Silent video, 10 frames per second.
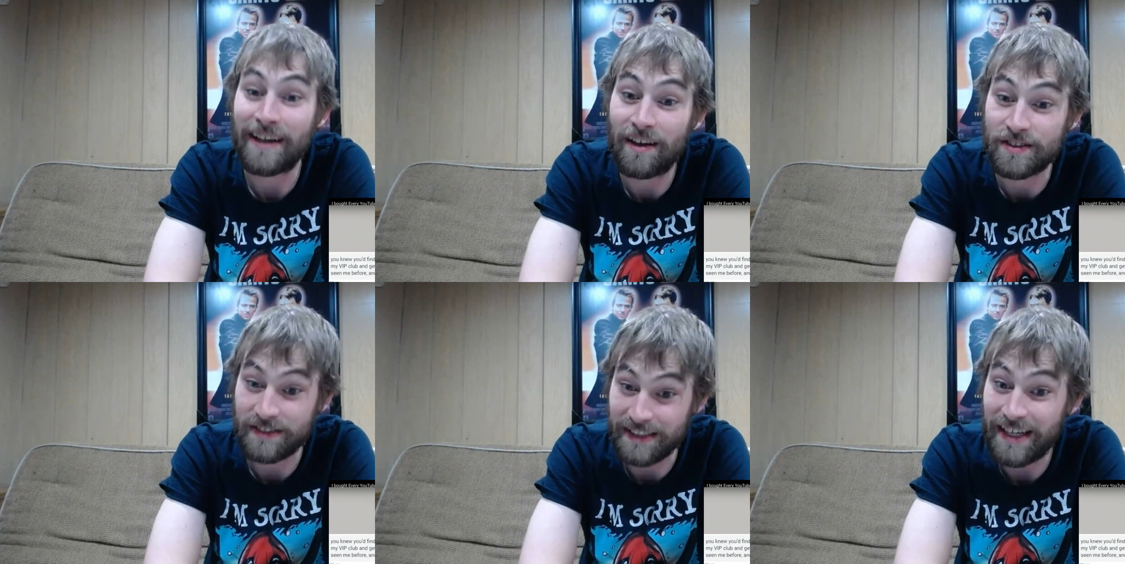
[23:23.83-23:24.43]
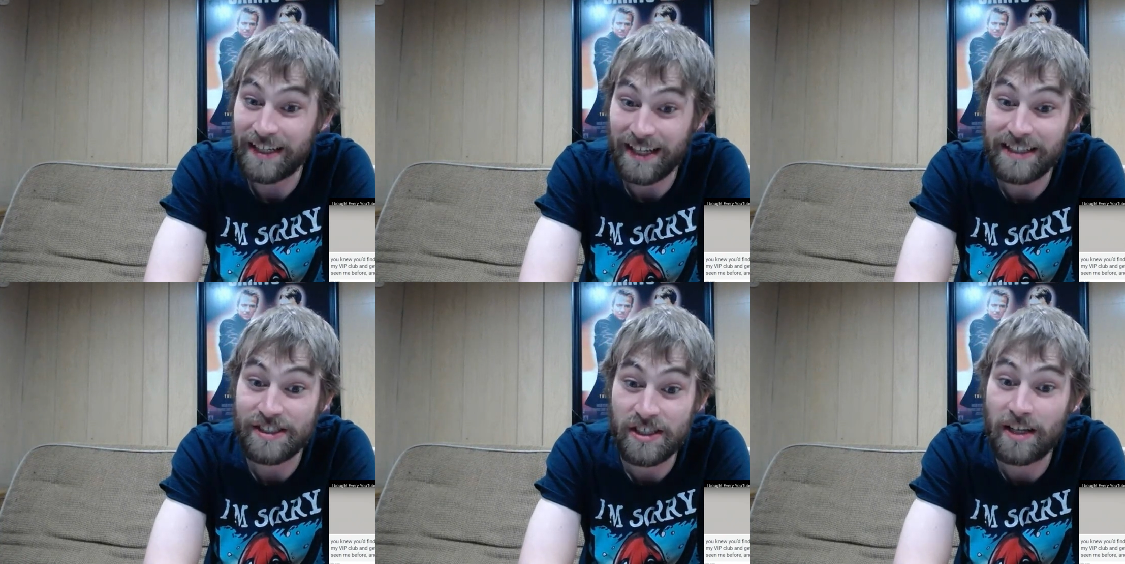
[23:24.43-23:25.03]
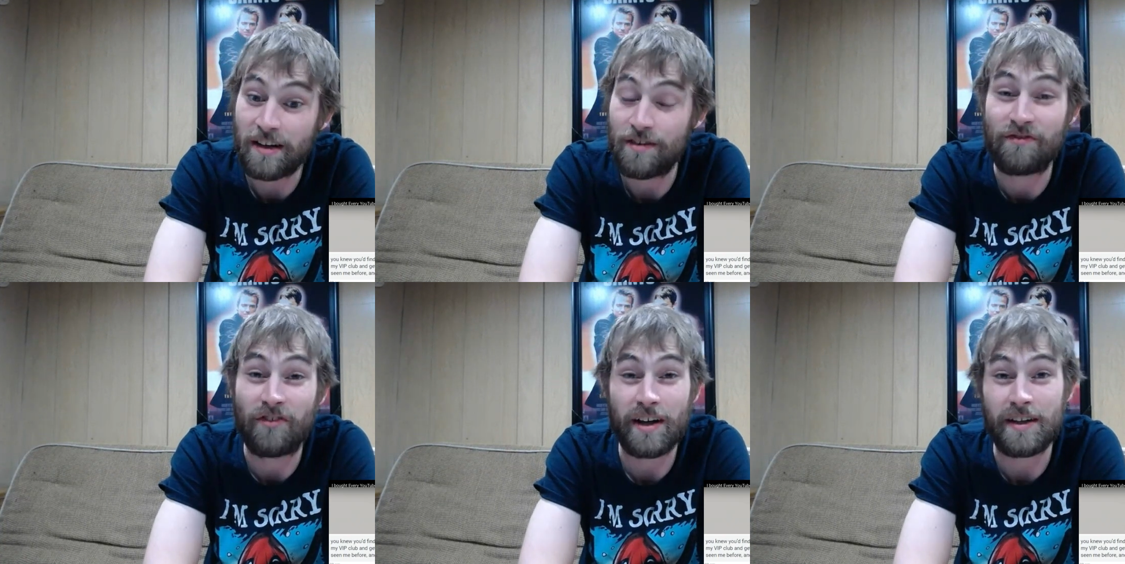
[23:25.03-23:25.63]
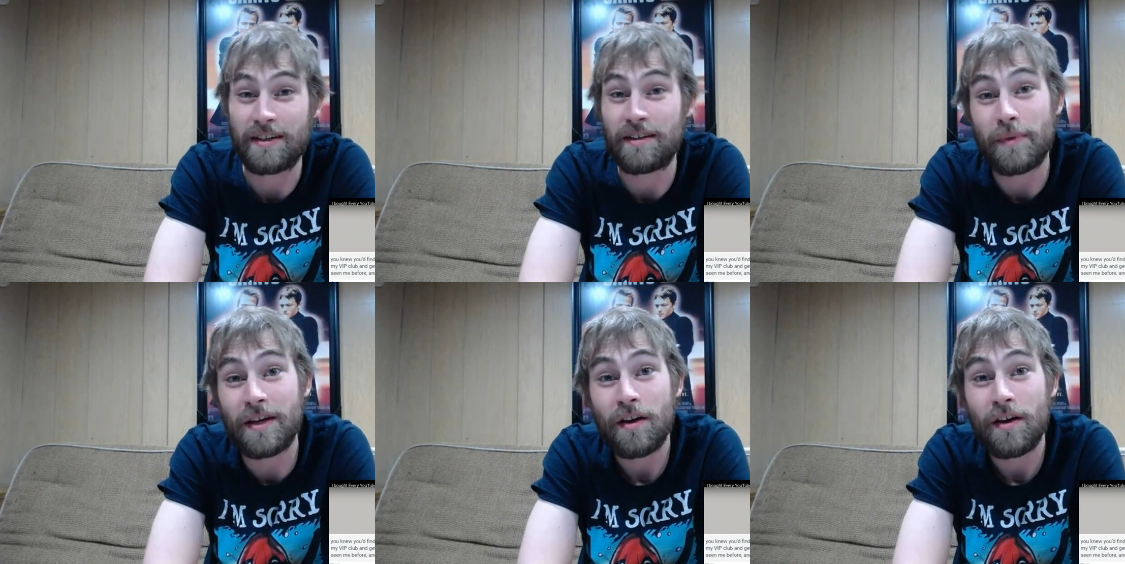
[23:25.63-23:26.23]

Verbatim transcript: dollars for that kind of shit? Are you fucking kidding me?